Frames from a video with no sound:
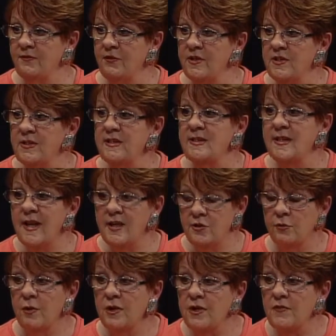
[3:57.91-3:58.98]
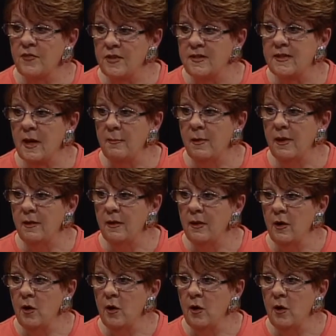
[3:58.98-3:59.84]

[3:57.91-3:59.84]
for instance, later on in the summer,